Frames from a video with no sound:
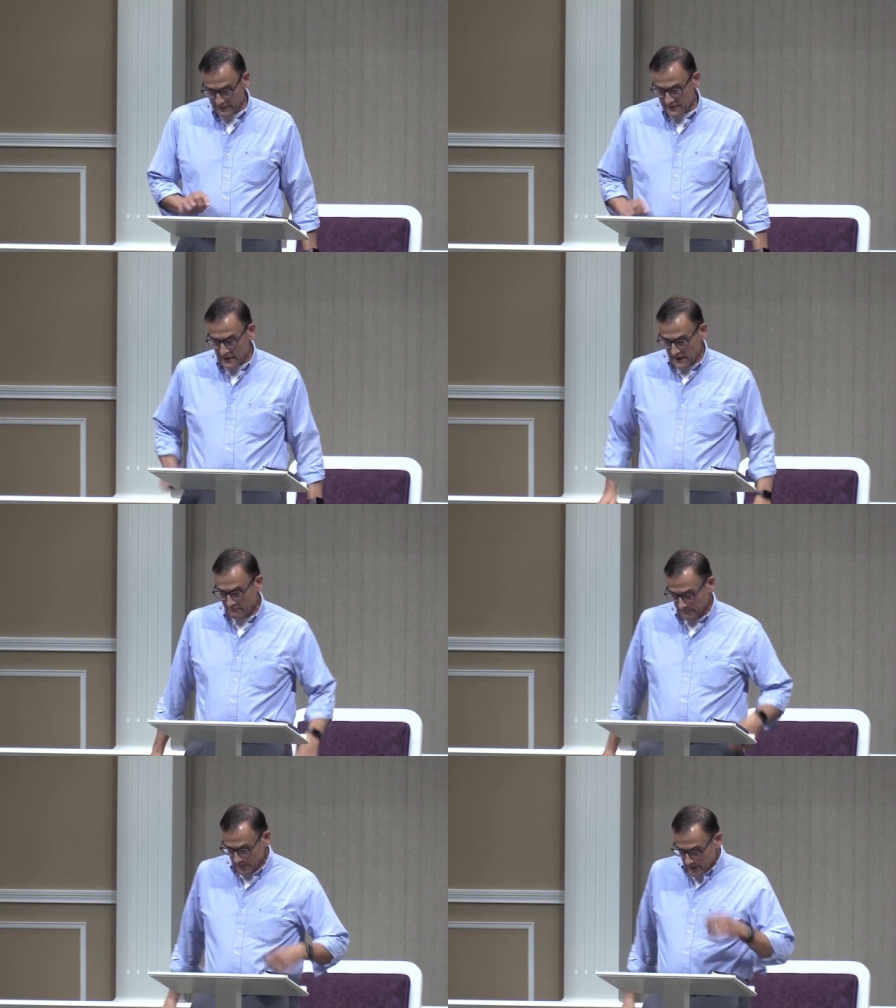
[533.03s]

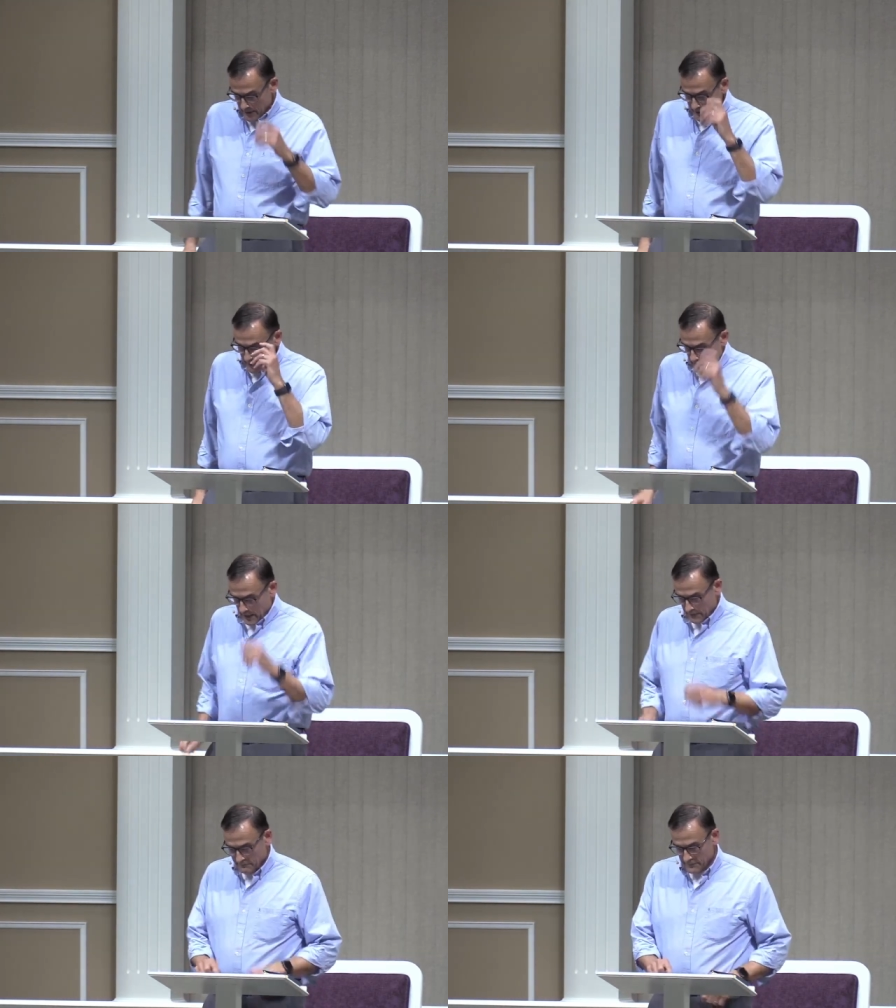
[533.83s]
time.
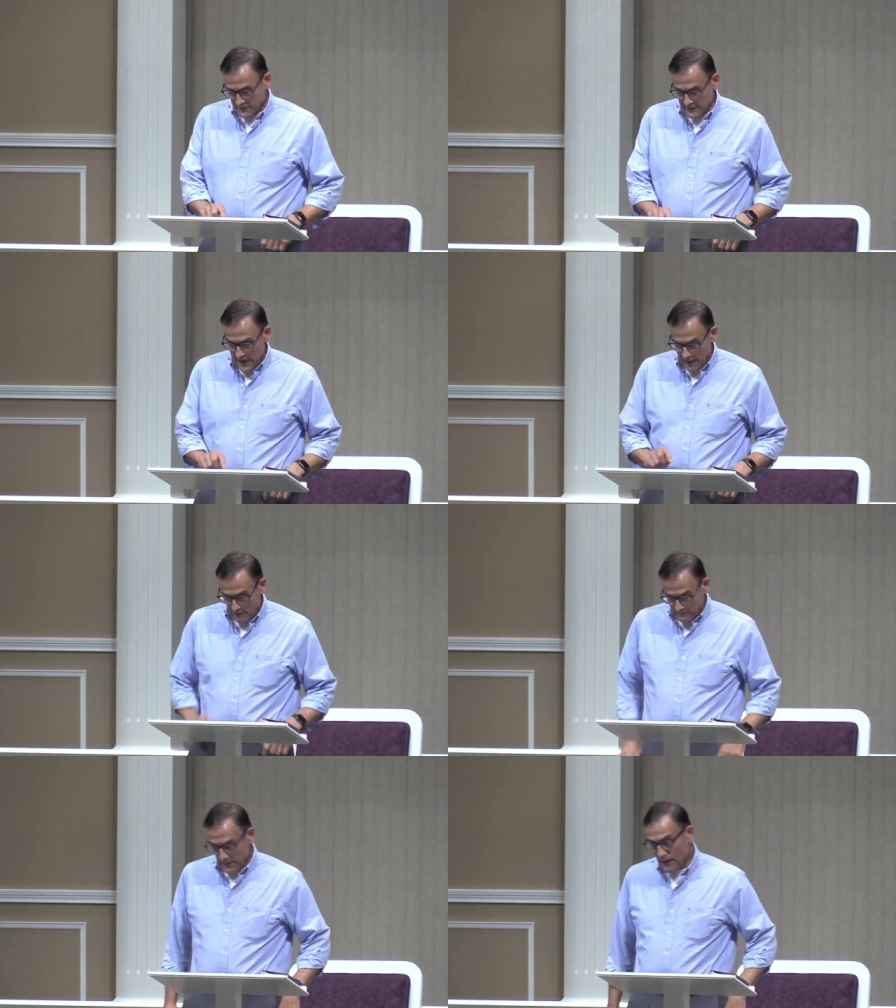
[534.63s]
Um,
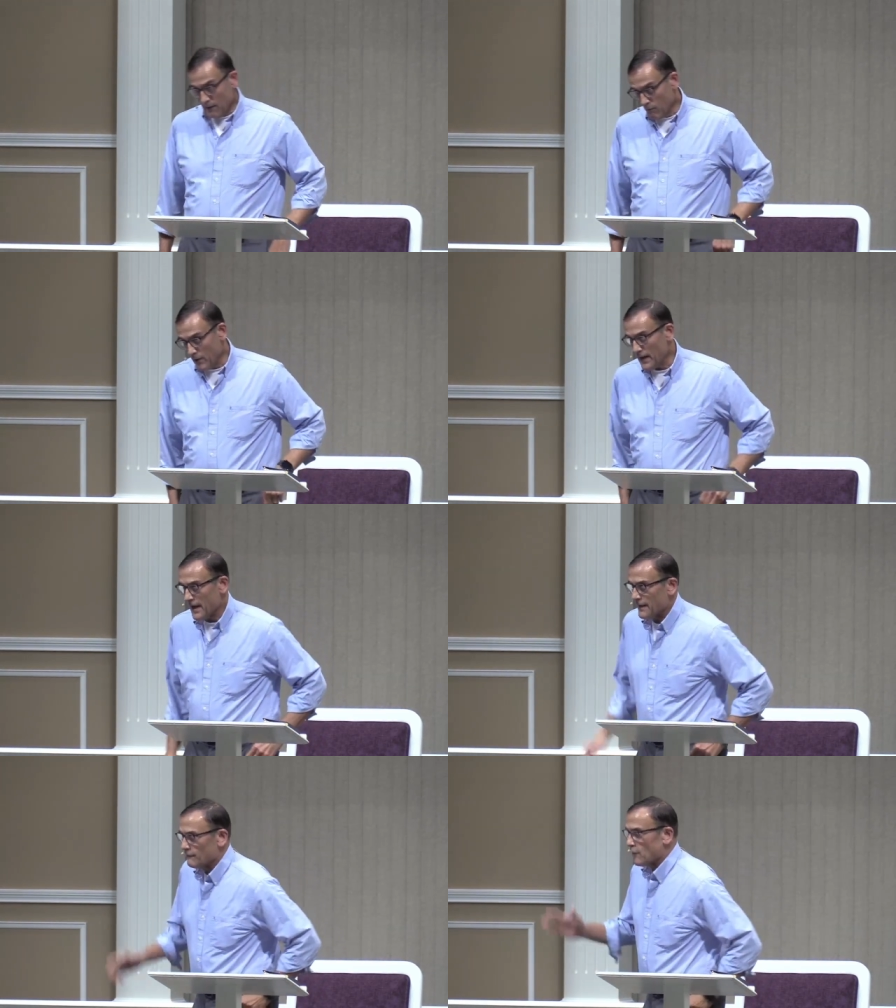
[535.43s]
now, uh, what
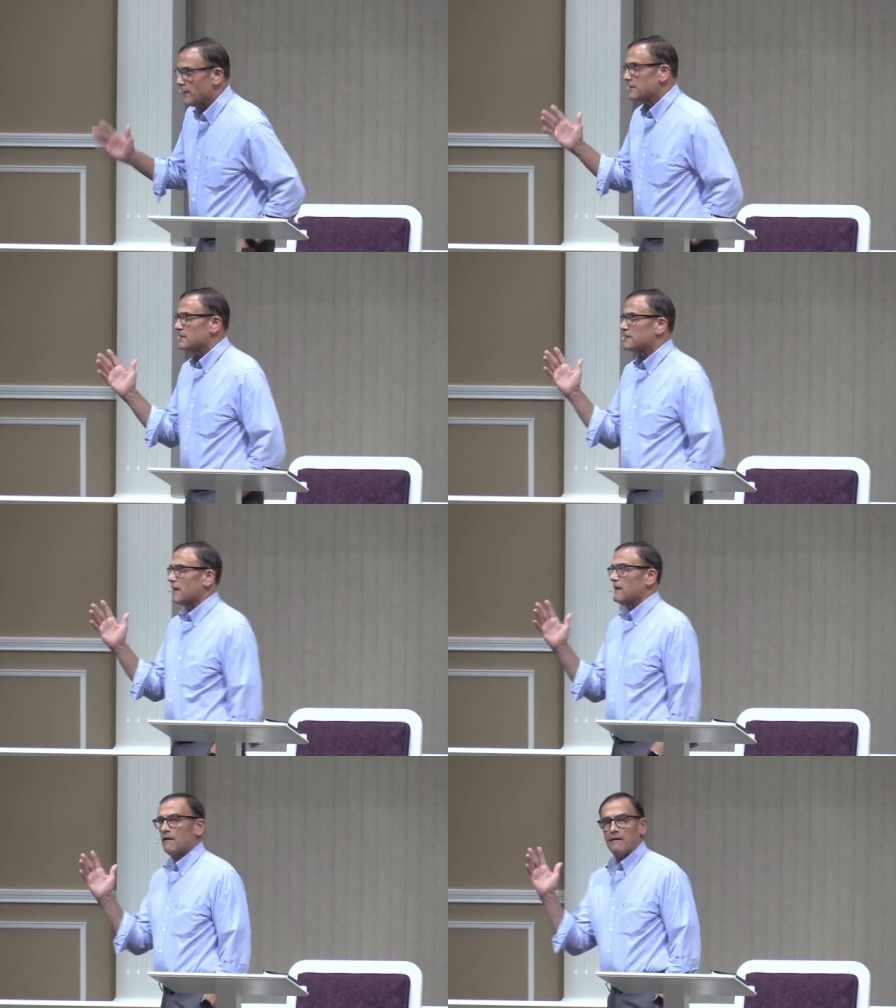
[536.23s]
I am going to
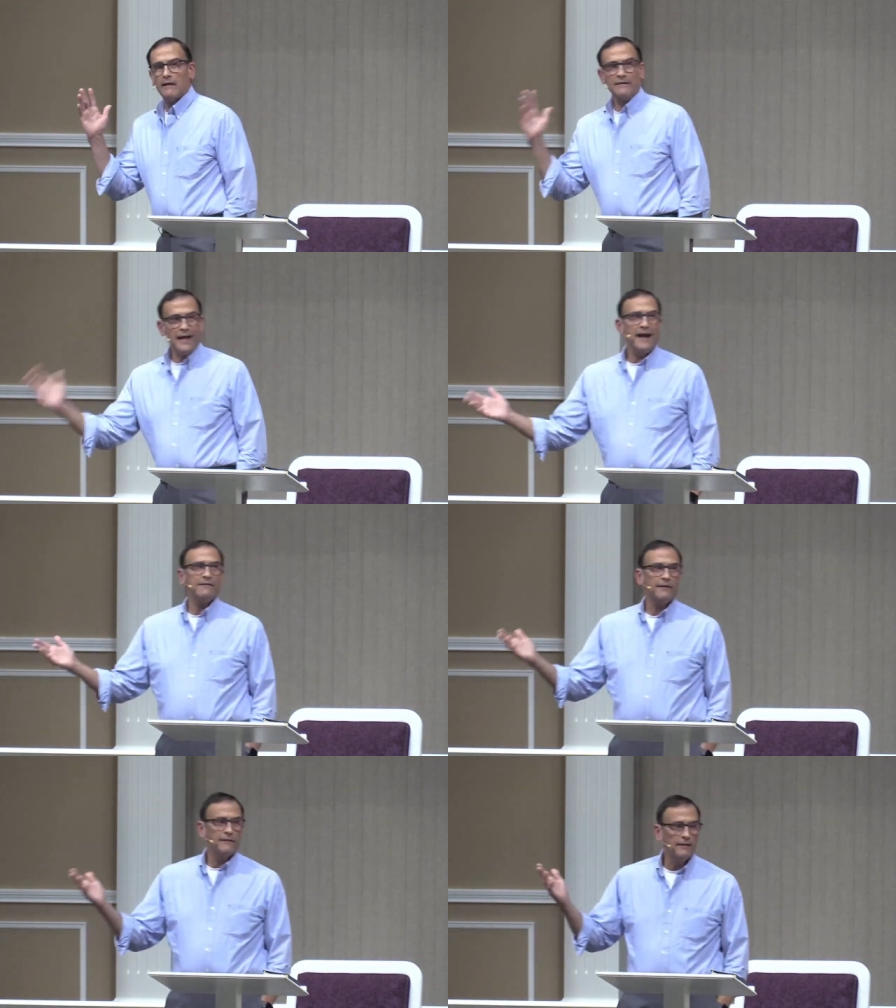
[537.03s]
say a, a, lot,
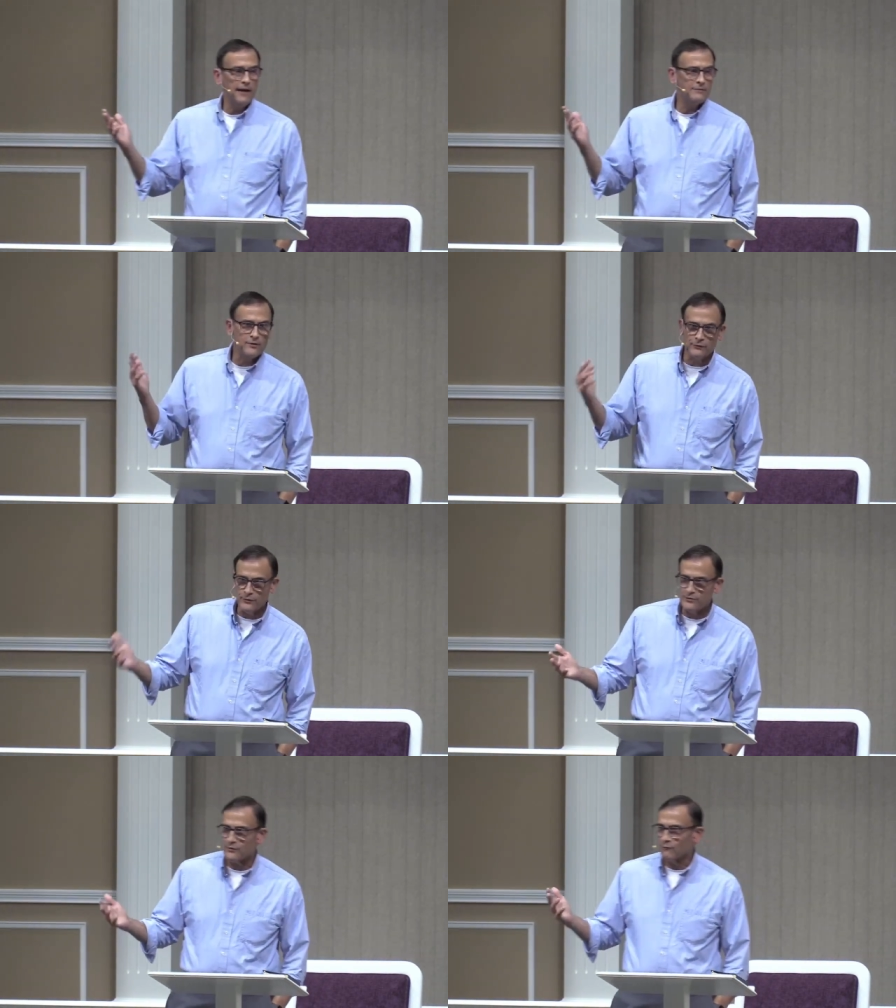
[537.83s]
I'm so used to